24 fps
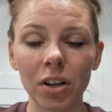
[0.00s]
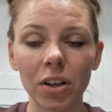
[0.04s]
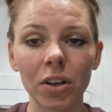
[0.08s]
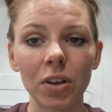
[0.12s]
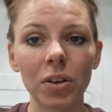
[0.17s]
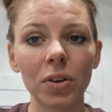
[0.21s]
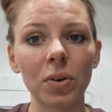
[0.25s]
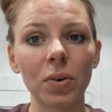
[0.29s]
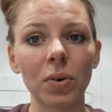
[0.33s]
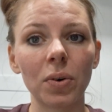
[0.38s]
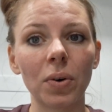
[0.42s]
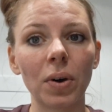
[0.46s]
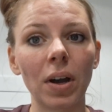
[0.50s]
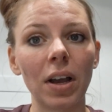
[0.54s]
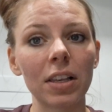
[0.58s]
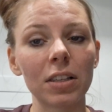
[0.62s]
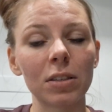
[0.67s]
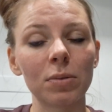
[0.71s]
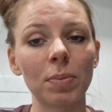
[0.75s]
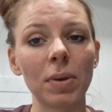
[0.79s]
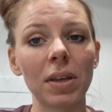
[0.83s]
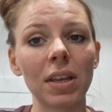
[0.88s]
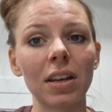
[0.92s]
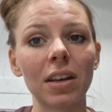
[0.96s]
who has
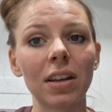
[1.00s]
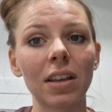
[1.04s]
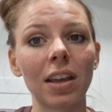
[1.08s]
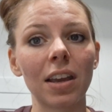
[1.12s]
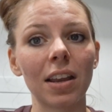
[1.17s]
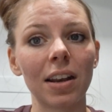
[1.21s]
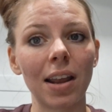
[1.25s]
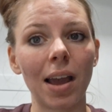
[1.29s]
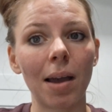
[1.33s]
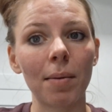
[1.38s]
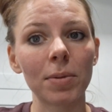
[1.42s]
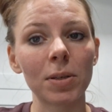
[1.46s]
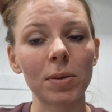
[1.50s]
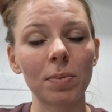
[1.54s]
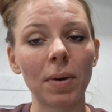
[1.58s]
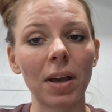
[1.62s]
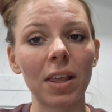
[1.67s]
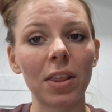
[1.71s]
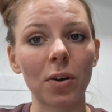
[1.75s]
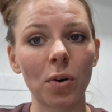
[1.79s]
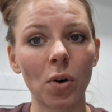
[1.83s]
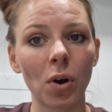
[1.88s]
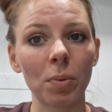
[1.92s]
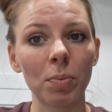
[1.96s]
been kidnapped by
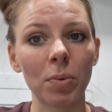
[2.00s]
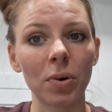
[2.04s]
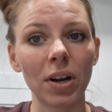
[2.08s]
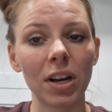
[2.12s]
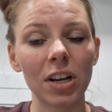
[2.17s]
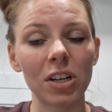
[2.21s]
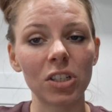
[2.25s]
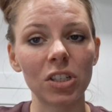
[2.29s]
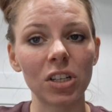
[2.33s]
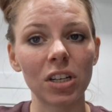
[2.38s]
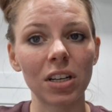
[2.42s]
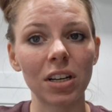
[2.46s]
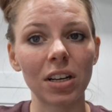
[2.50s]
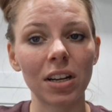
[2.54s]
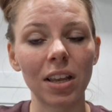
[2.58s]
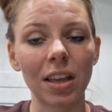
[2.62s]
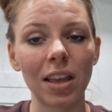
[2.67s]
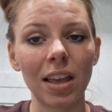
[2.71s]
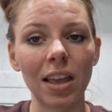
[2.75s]
the corporation